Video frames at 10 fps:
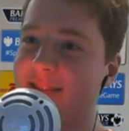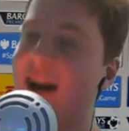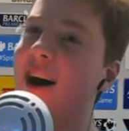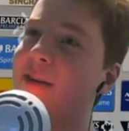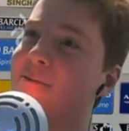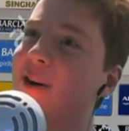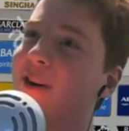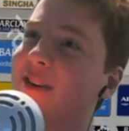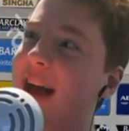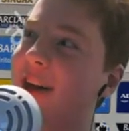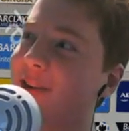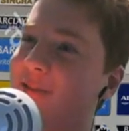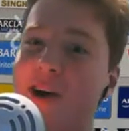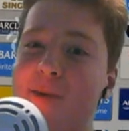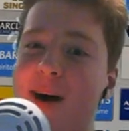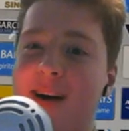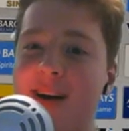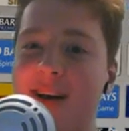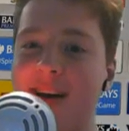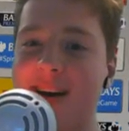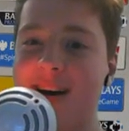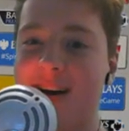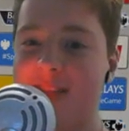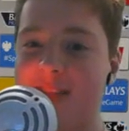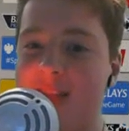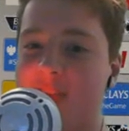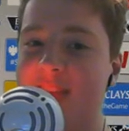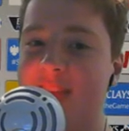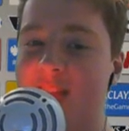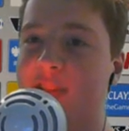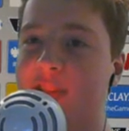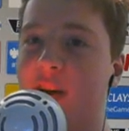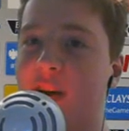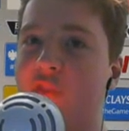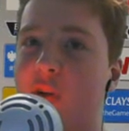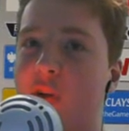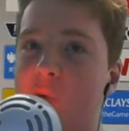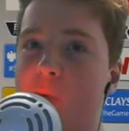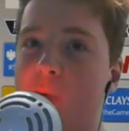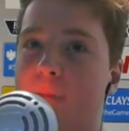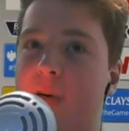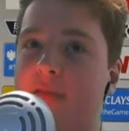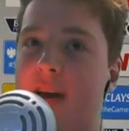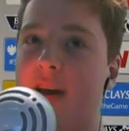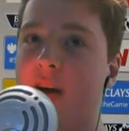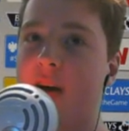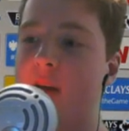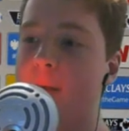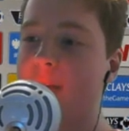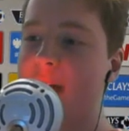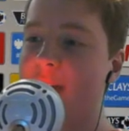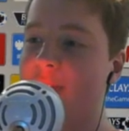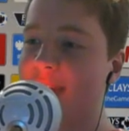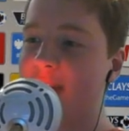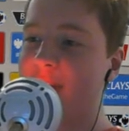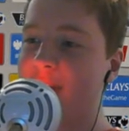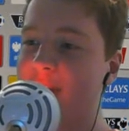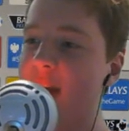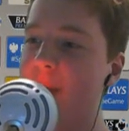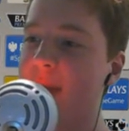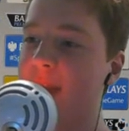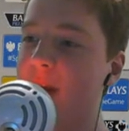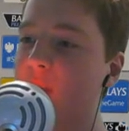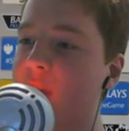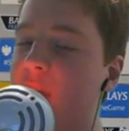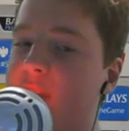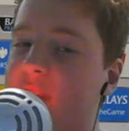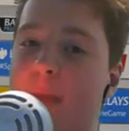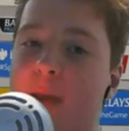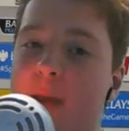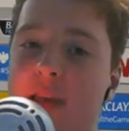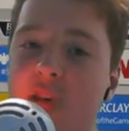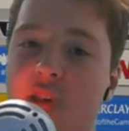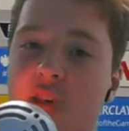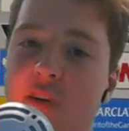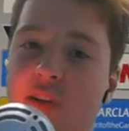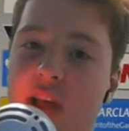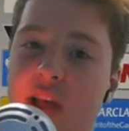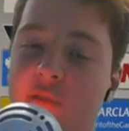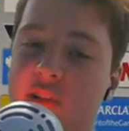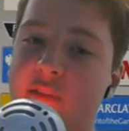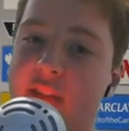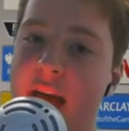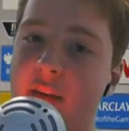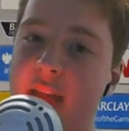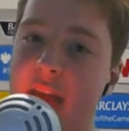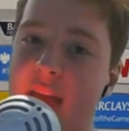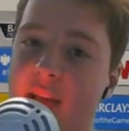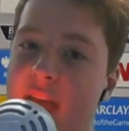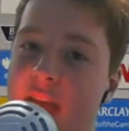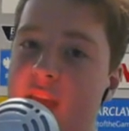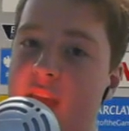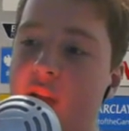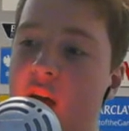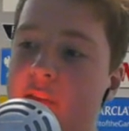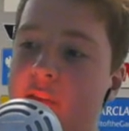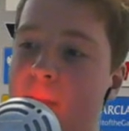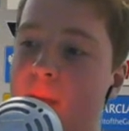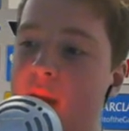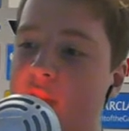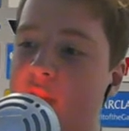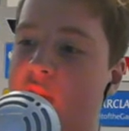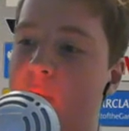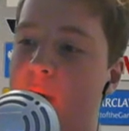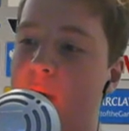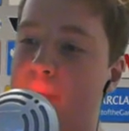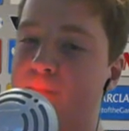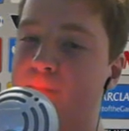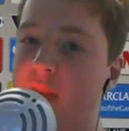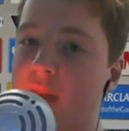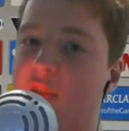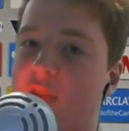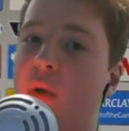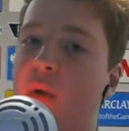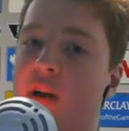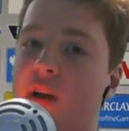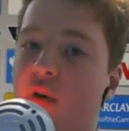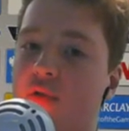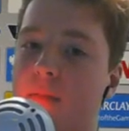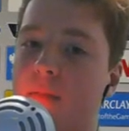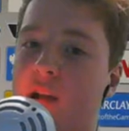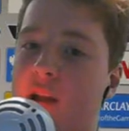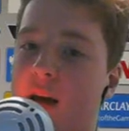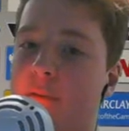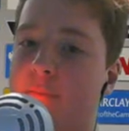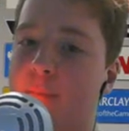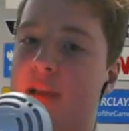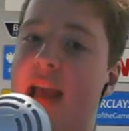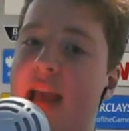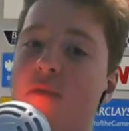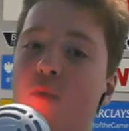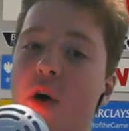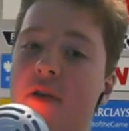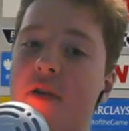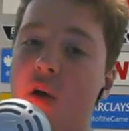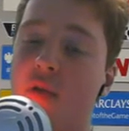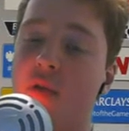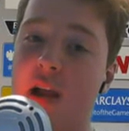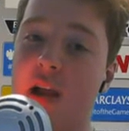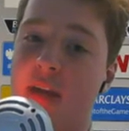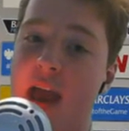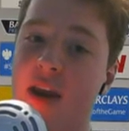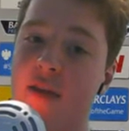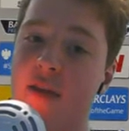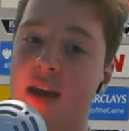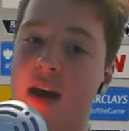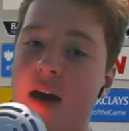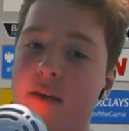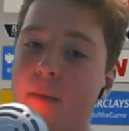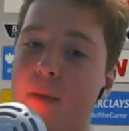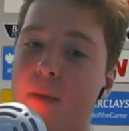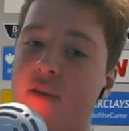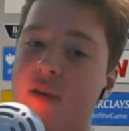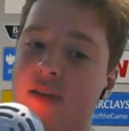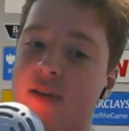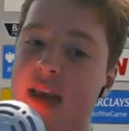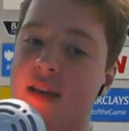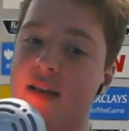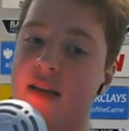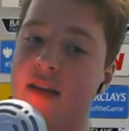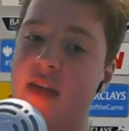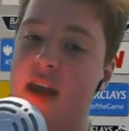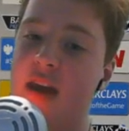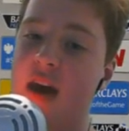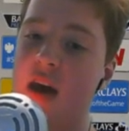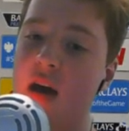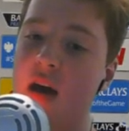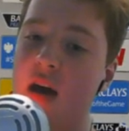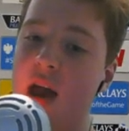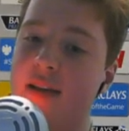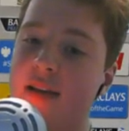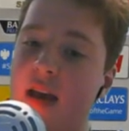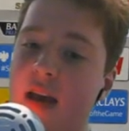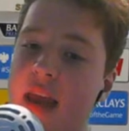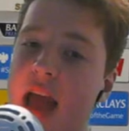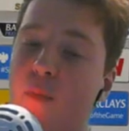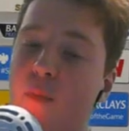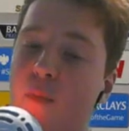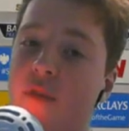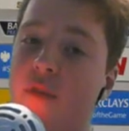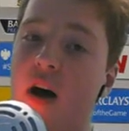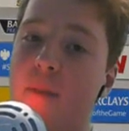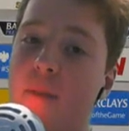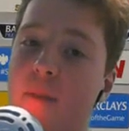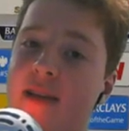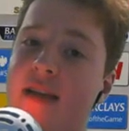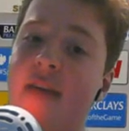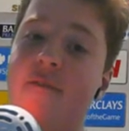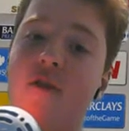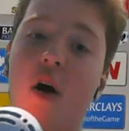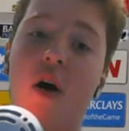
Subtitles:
No, pulls out the robot. Oh, dust off the robot and pulls out. But there we go. I mean, I would like to keep a clean sheet. Obviously for David De Gea's sake, I would like him to win the Golden Glove, because he hasn't won the Golden Glove yet. And I think for the past few seasons, I think he has been one of our best, if not